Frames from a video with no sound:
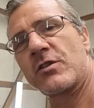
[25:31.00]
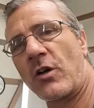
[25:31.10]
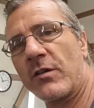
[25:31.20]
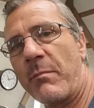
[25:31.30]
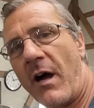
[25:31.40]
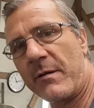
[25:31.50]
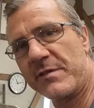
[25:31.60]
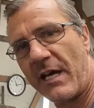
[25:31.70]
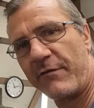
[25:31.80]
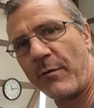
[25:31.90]
turned the bottom
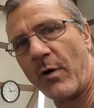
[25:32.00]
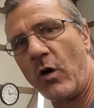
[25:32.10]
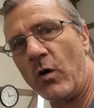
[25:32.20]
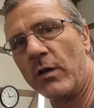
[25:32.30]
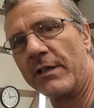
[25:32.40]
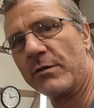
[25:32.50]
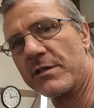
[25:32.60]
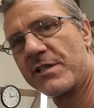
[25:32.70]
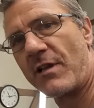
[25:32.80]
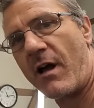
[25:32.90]
side from a hole into a
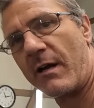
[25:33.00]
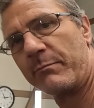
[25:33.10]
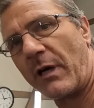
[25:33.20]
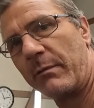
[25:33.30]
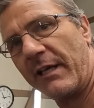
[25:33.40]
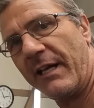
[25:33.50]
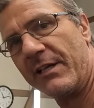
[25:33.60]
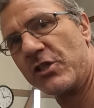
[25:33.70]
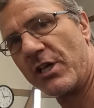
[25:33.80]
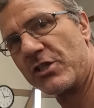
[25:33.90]
slot, probably an
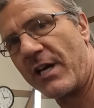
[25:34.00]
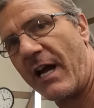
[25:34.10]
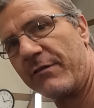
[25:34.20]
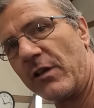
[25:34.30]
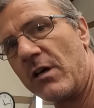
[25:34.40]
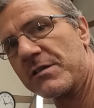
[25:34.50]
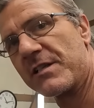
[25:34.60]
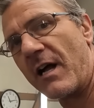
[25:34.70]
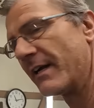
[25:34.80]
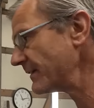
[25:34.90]
inch and a half long
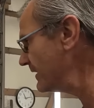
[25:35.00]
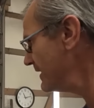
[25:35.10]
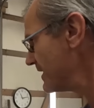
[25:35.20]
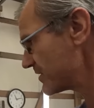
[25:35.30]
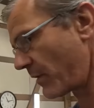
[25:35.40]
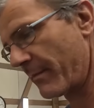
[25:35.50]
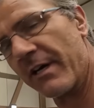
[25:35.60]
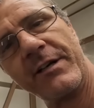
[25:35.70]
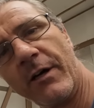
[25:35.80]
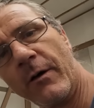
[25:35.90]
slot. So what I'm
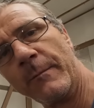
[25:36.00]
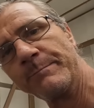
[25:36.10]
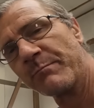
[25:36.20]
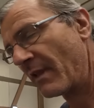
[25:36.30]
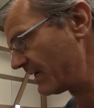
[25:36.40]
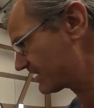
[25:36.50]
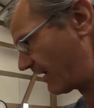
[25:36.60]
going to do is I